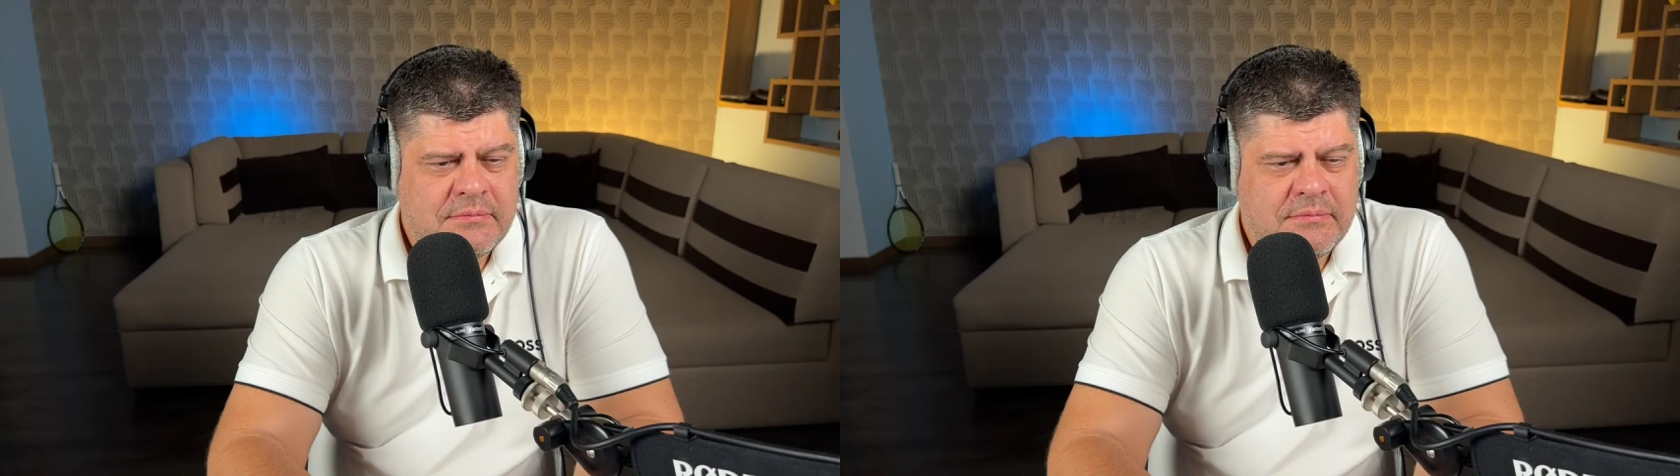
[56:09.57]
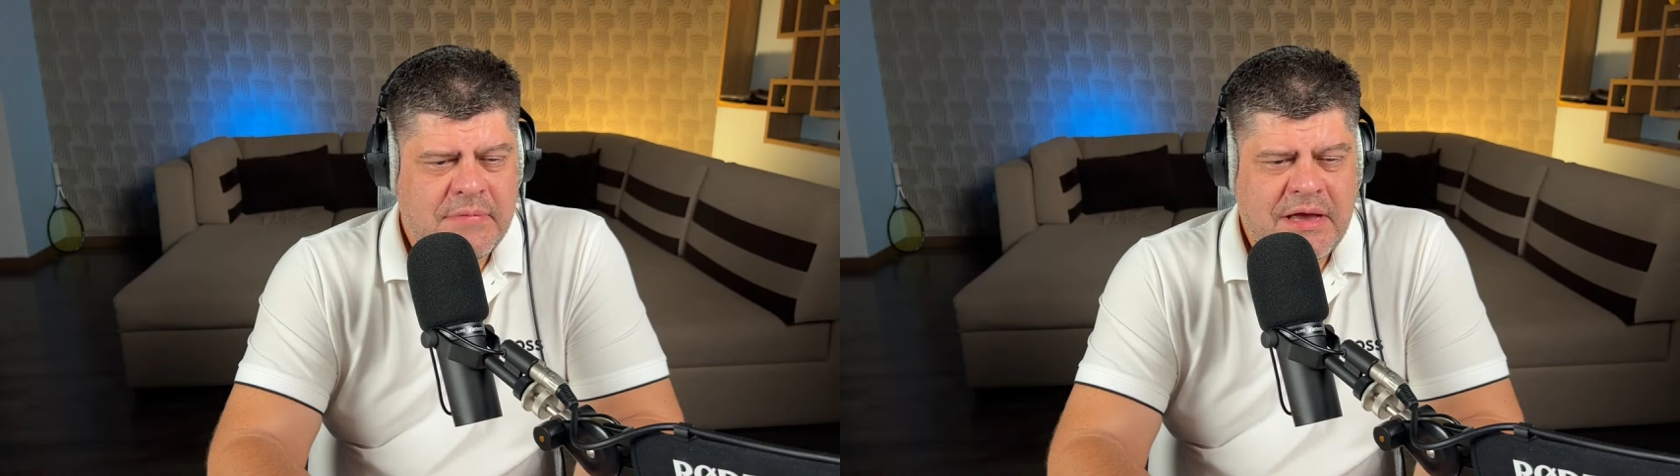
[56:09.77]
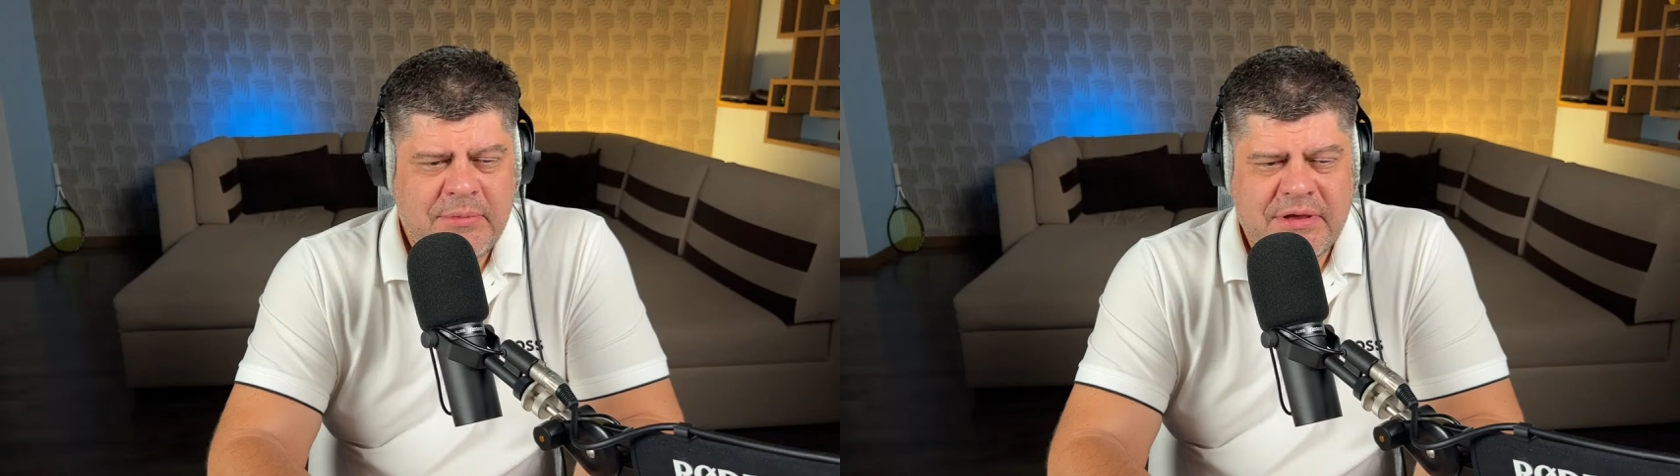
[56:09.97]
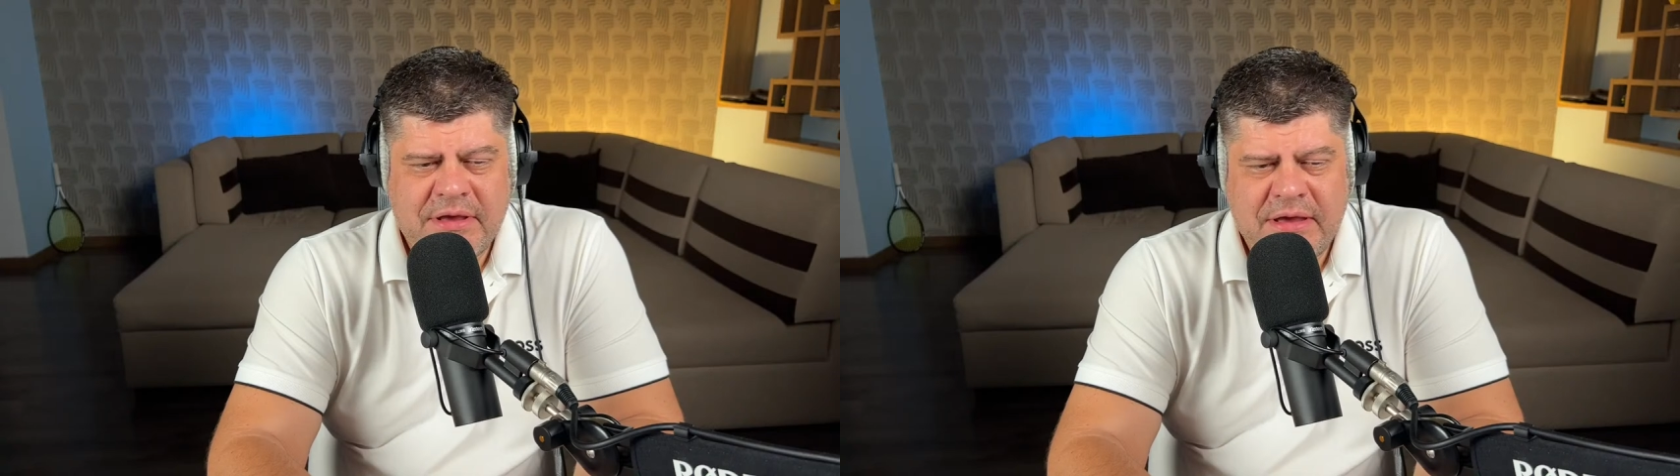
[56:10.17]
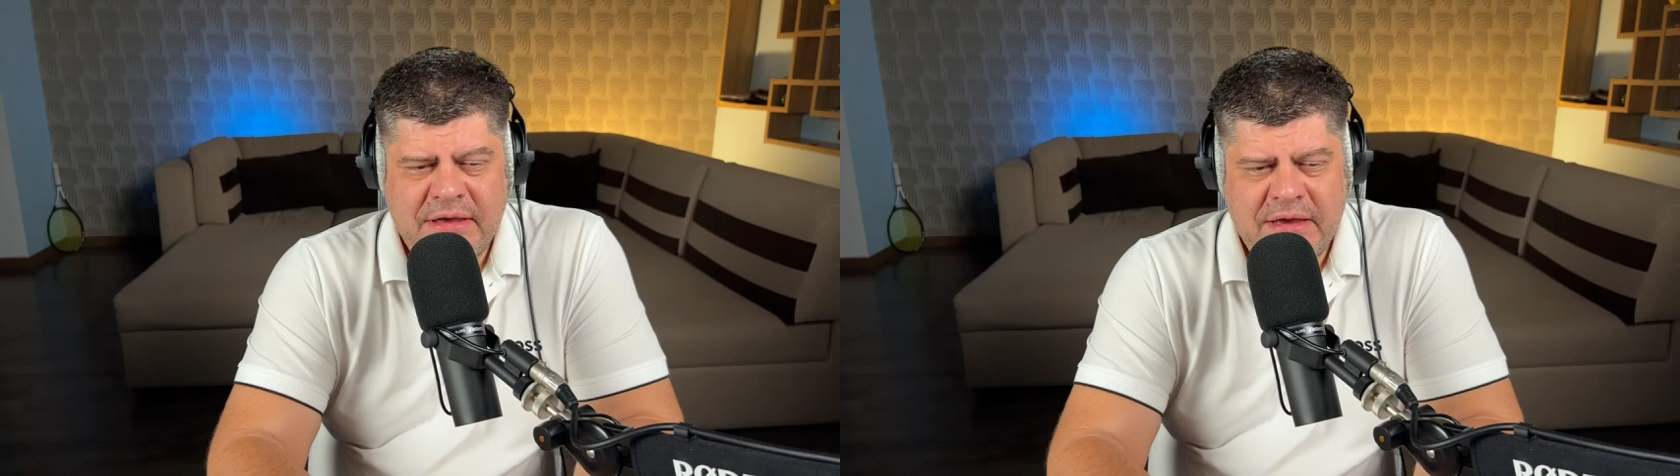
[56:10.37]
Mammy
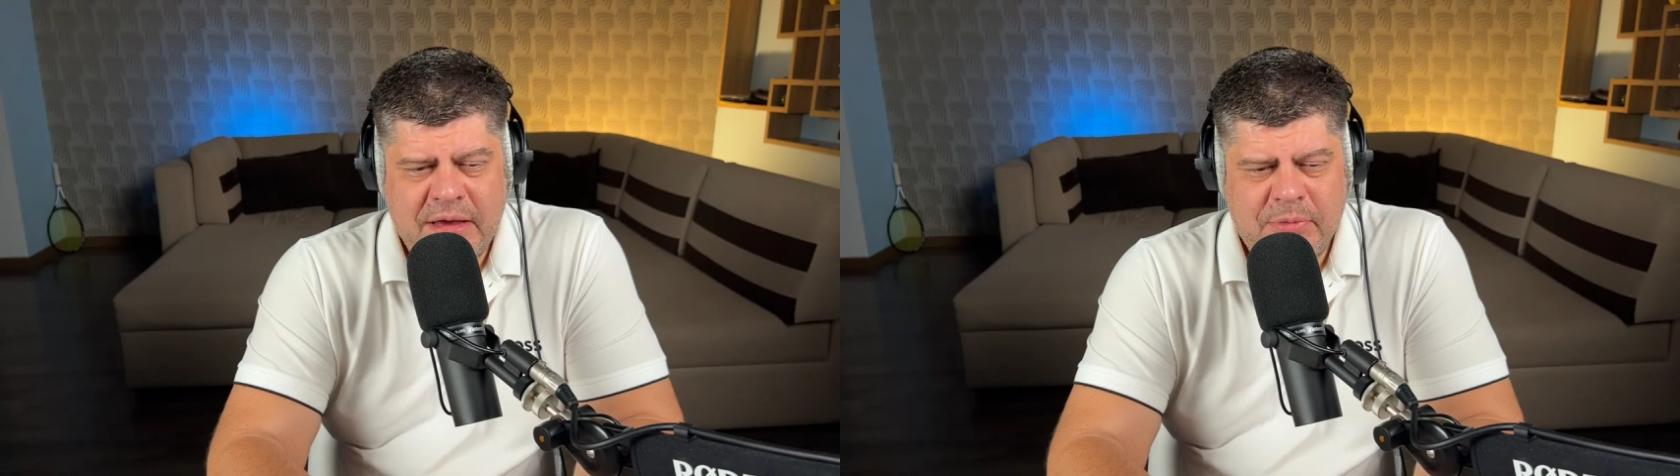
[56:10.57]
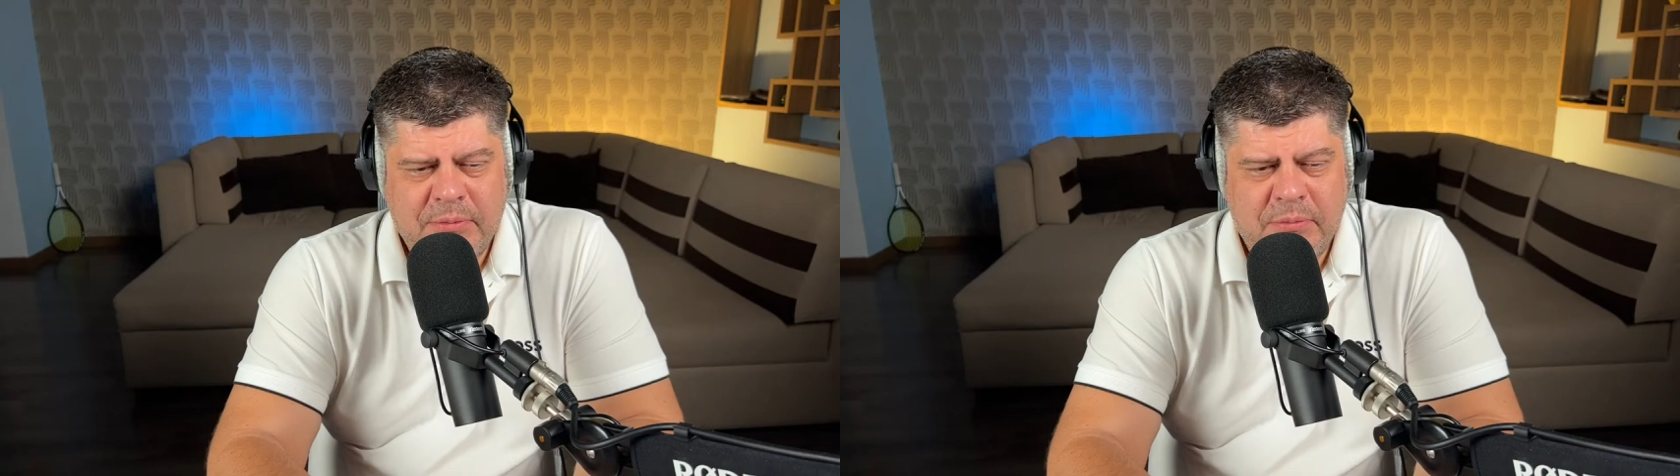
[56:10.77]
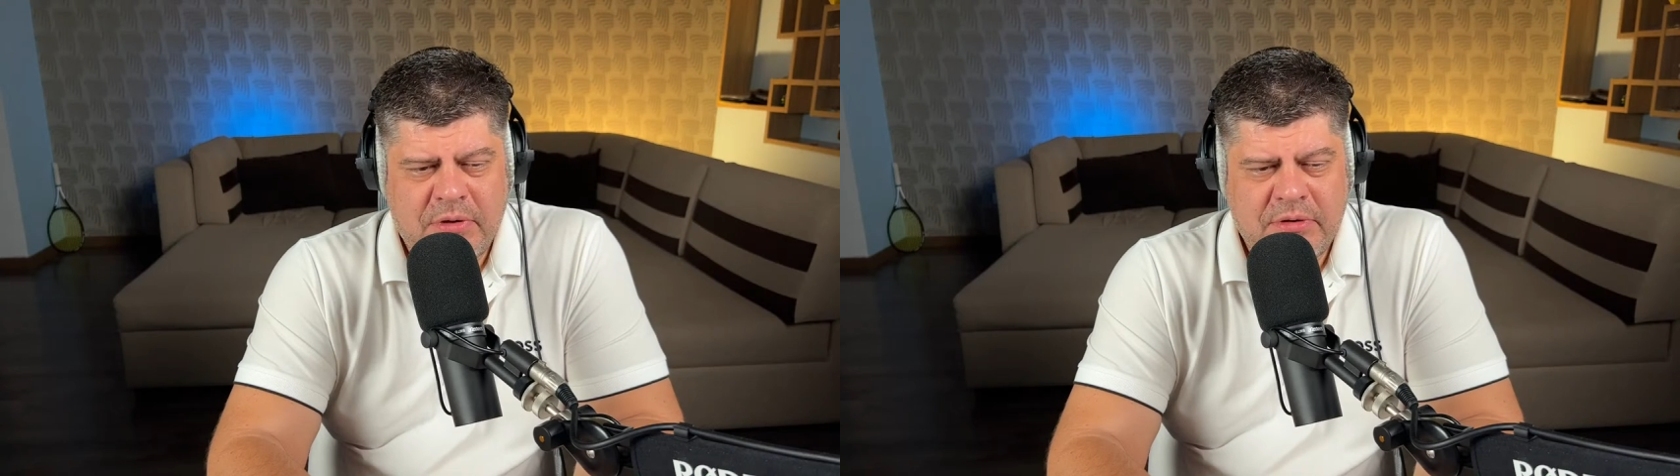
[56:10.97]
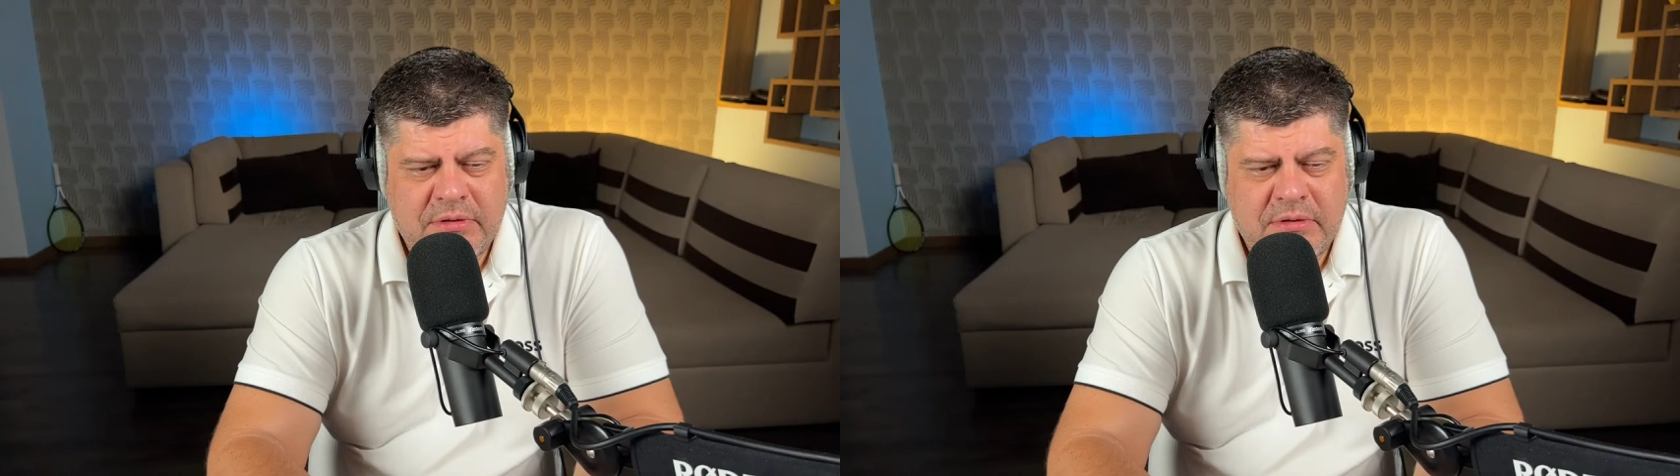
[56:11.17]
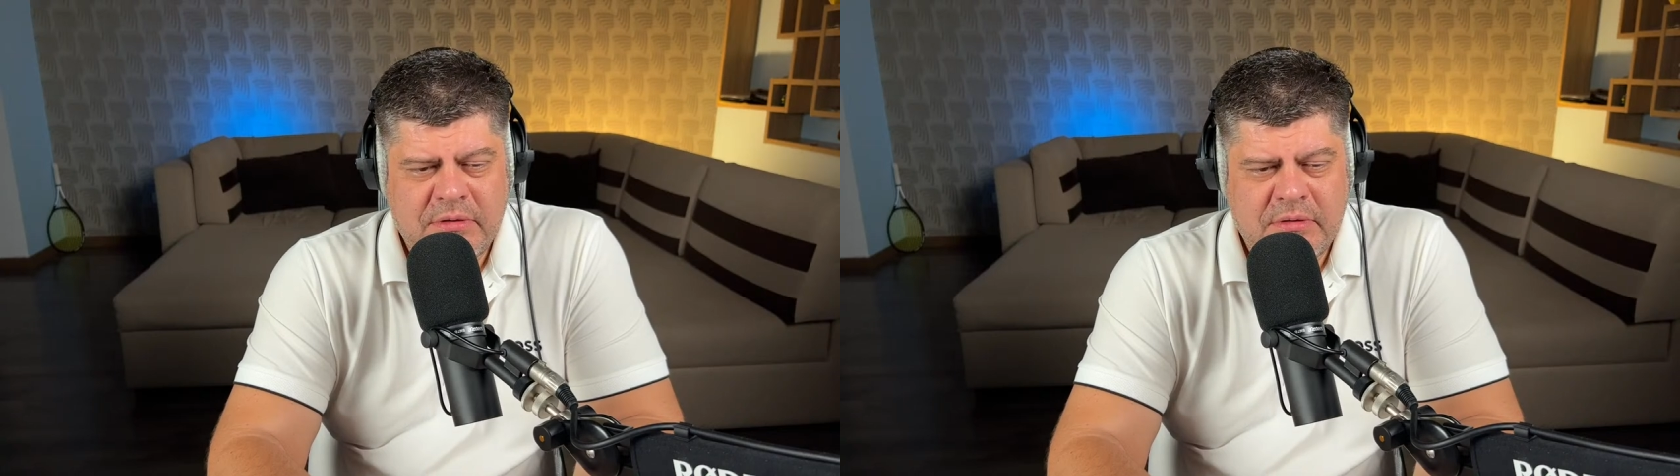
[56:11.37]
K, happy birthday.